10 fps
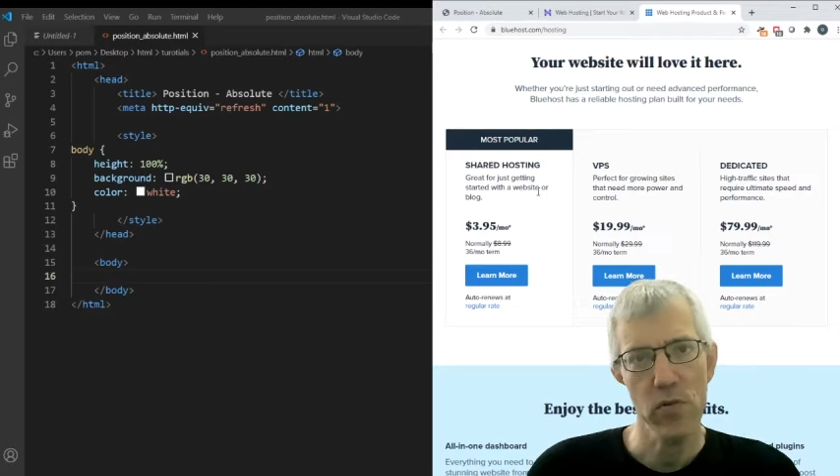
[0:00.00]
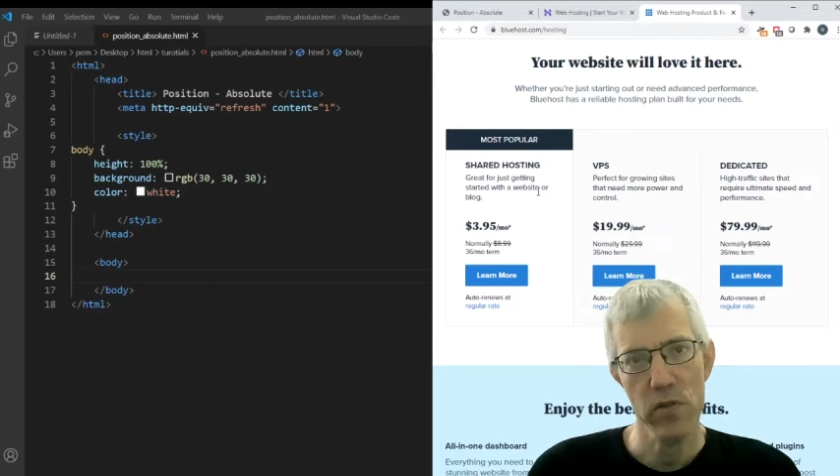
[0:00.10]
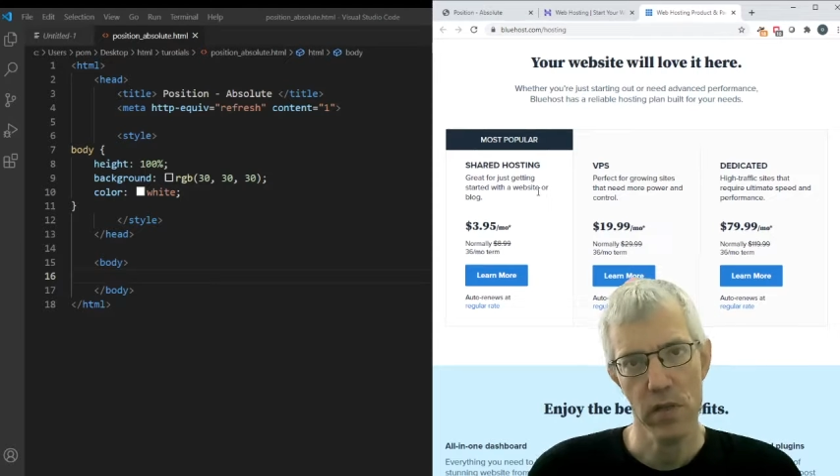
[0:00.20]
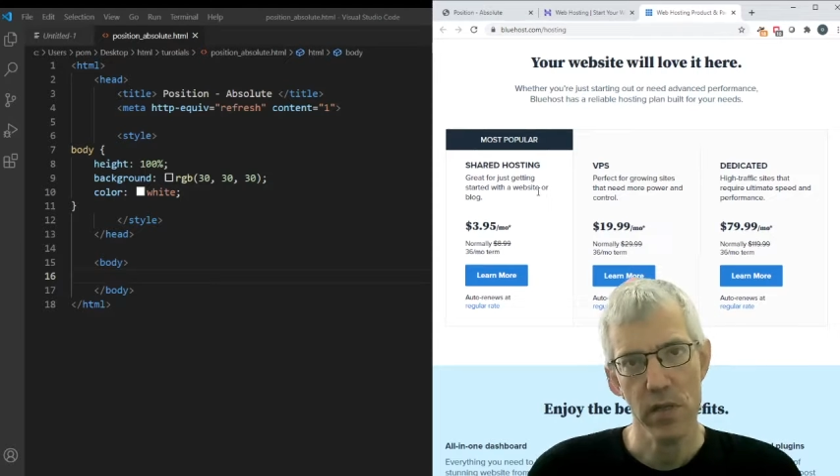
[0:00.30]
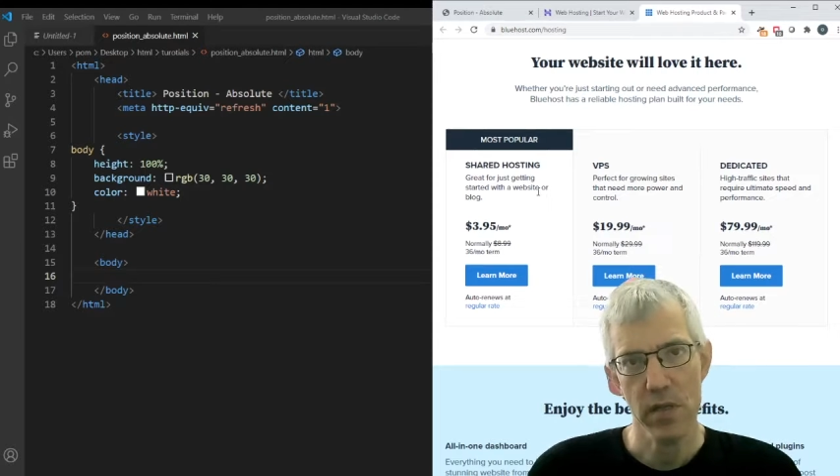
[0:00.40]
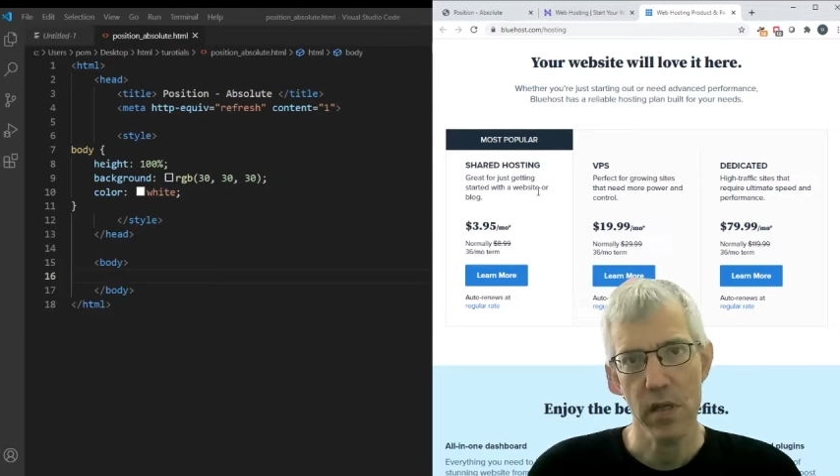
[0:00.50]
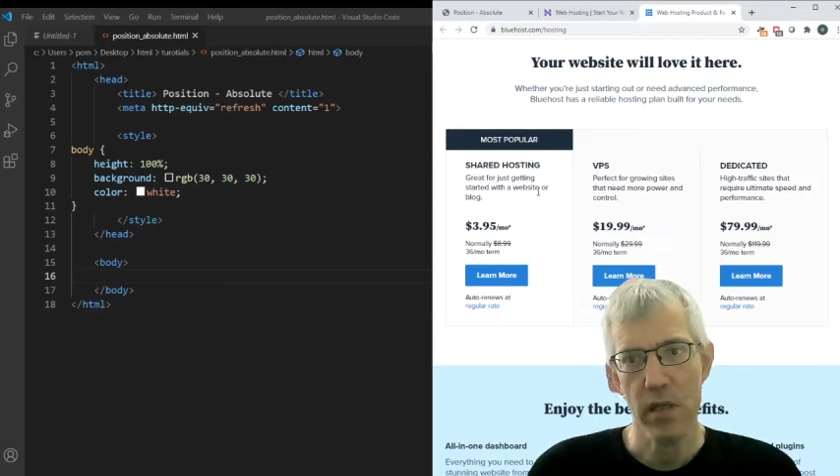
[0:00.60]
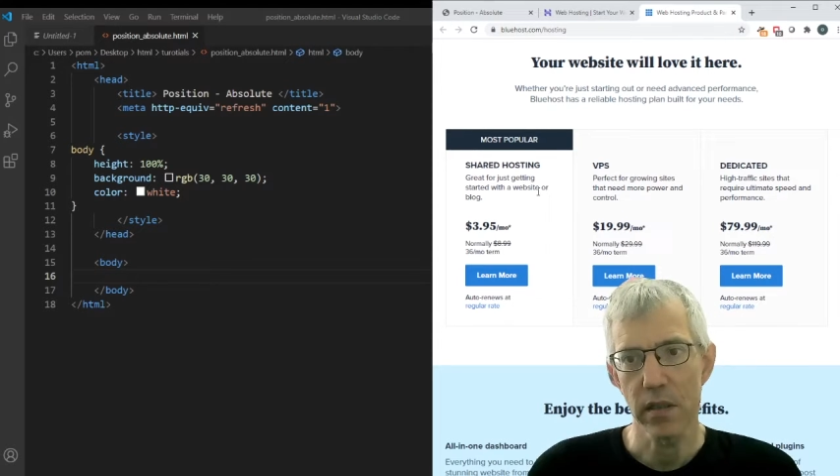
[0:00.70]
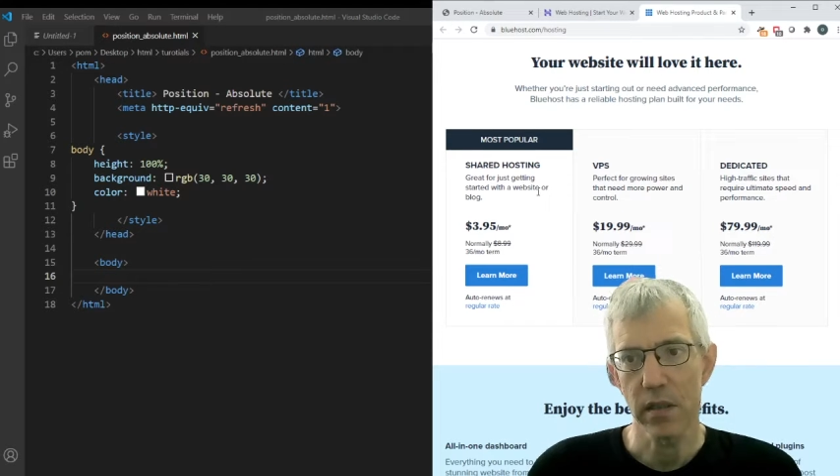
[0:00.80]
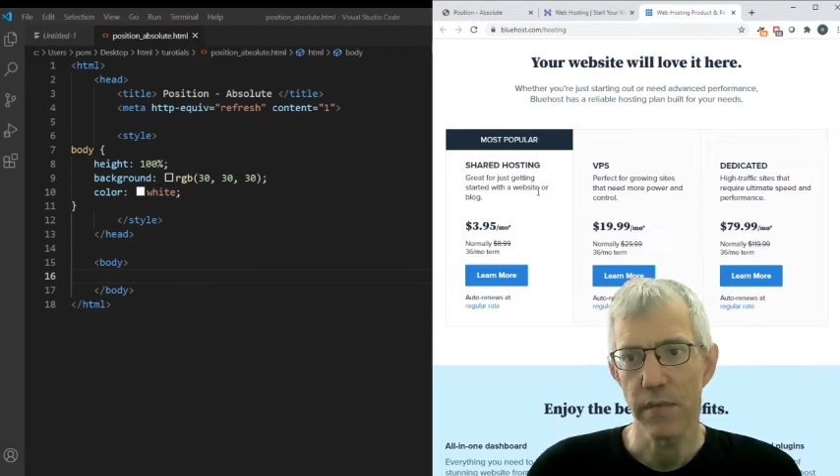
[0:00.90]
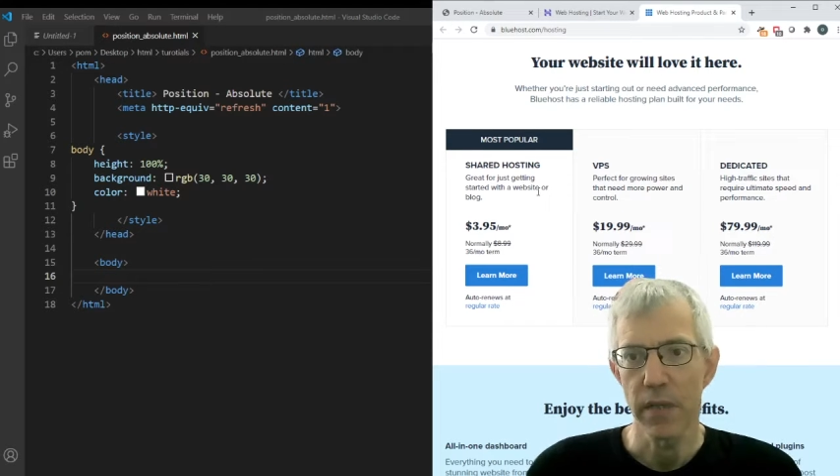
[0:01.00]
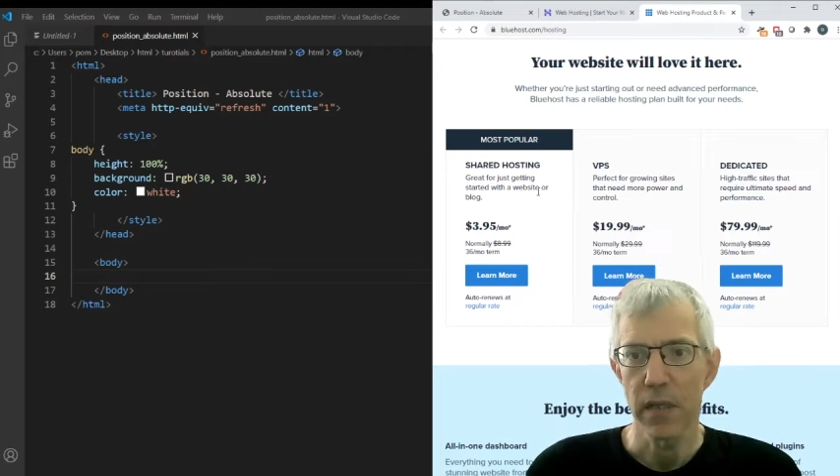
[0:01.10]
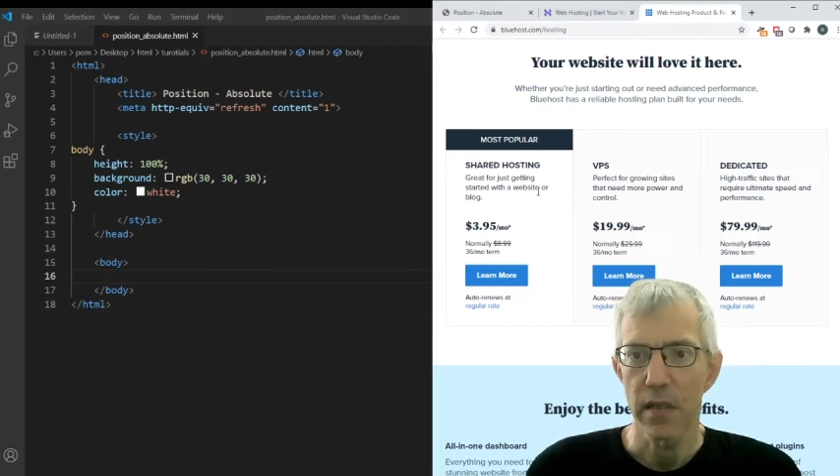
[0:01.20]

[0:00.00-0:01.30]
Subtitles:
users are